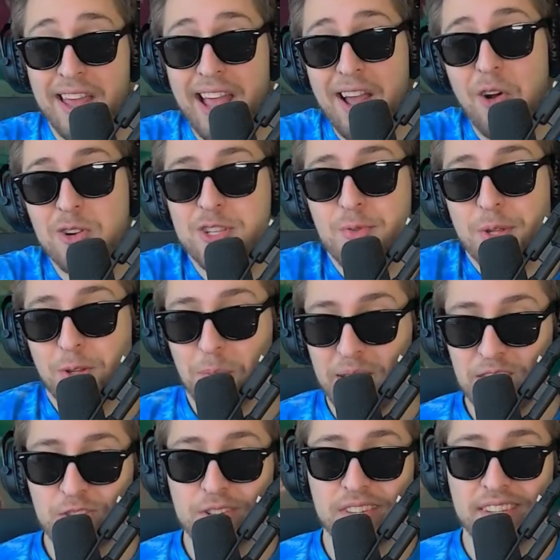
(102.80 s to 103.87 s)
I also want to
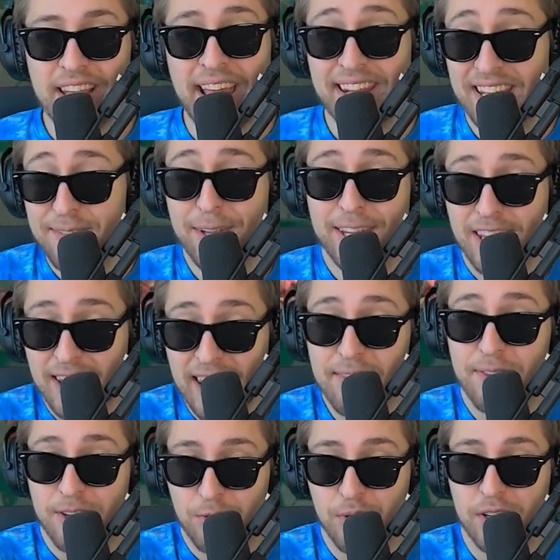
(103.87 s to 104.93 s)
mention and even
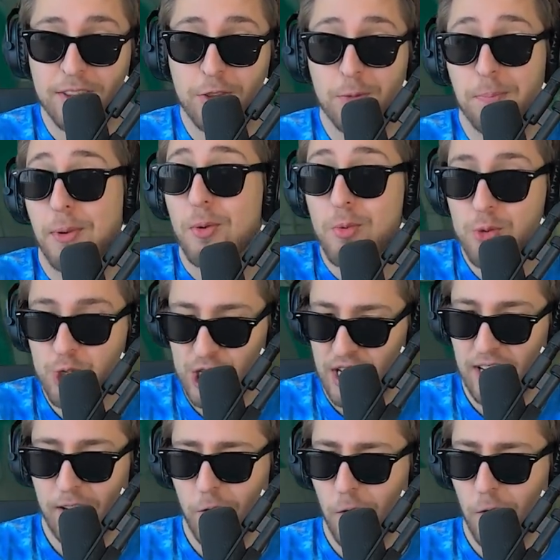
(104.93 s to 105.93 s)
give credit to Blue Jay,